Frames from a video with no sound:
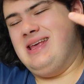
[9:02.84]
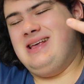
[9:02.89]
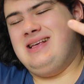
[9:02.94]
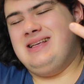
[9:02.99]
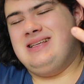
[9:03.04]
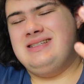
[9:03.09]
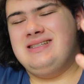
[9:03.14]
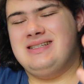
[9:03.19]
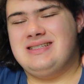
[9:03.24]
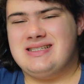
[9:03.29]

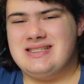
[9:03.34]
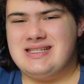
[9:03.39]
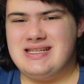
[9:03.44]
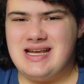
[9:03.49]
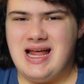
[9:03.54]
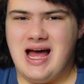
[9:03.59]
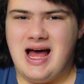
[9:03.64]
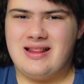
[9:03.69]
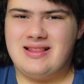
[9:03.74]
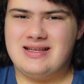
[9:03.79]
It's just
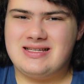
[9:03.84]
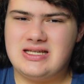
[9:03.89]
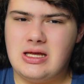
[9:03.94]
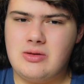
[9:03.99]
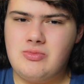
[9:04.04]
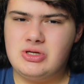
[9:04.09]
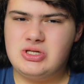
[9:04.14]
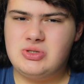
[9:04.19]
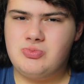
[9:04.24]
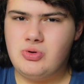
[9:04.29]
not the
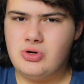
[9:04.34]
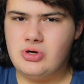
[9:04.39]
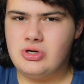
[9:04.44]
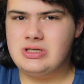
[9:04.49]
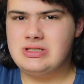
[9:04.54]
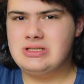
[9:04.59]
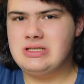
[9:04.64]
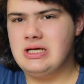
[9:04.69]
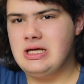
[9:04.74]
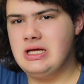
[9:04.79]
same
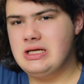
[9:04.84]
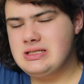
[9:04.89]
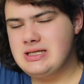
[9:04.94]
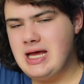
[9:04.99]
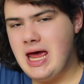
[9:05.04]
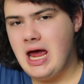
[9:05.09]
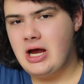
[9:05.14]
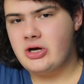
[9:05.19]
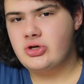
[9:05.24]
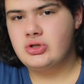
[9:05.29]
experience
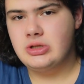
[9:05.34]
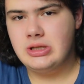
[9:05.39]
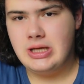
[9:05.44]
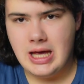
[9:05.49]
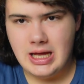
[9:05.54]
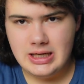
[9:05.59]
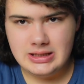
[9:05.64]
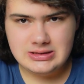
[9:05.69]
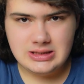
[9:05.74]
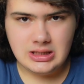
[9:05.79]
as
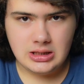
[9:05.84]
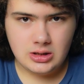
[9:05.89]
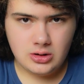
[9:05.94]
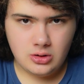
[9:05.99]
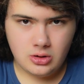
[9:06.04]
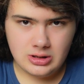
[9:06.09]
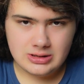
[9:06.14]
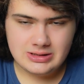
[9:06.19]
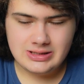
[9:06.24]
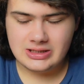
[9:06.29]
actually editing
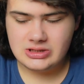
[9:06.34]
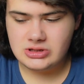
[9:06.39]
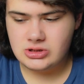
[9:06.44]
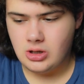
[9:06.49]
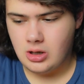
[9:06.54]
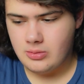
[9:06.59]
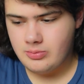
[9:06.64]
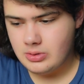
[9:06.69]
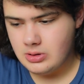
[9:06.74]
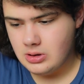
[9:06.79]
on a
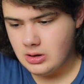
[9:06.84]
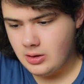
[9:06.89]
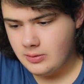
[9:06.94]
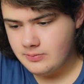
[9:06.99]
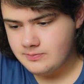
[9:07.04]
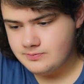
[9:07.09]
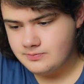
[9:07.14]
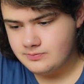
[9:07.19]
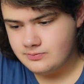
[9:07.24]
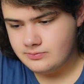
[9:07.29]
desktop, um,